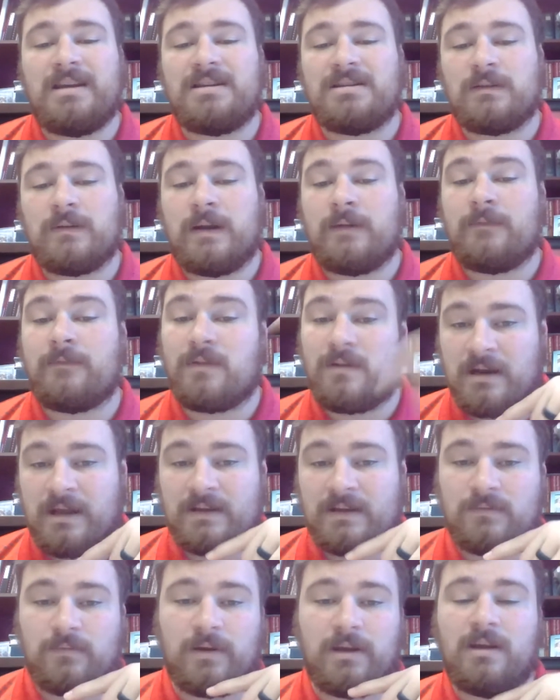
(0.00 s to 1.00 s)
grade for
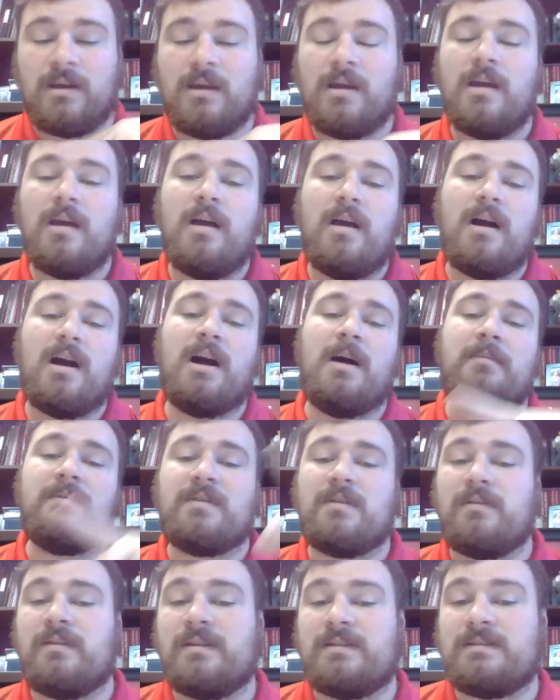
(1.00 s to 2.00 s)
next week.
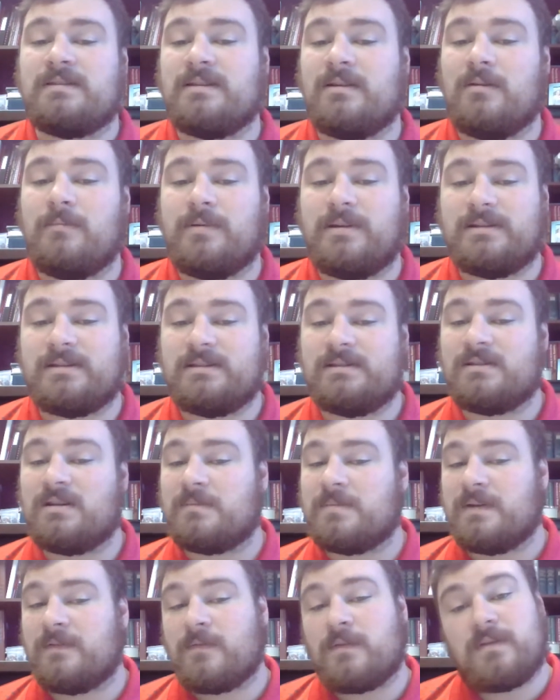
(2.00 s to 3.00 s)
So the syllabus is going
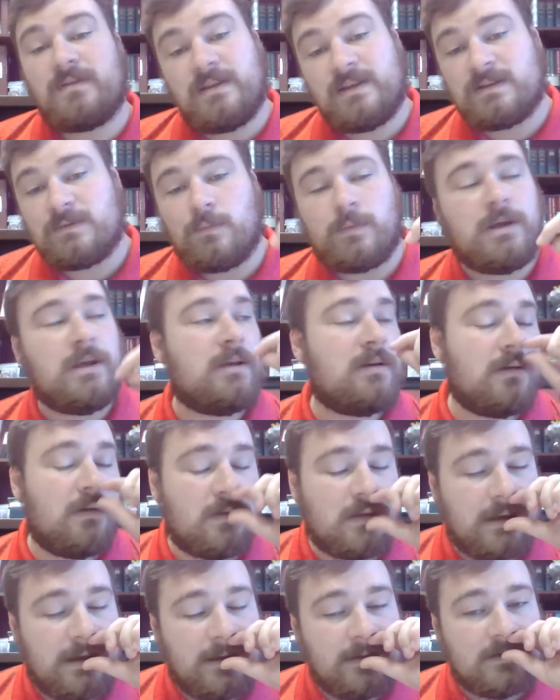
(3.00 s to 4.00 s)
to be for this week.
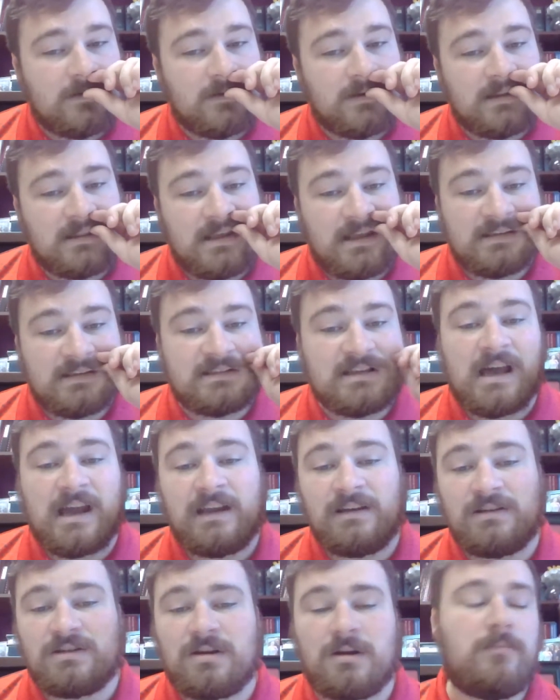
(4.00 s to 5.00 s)
Okay, so get that
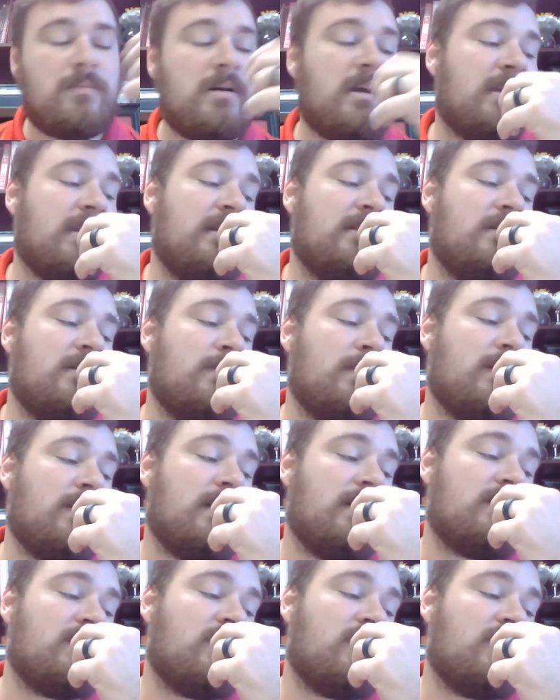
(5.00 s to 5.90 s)
signed, turned back into me on that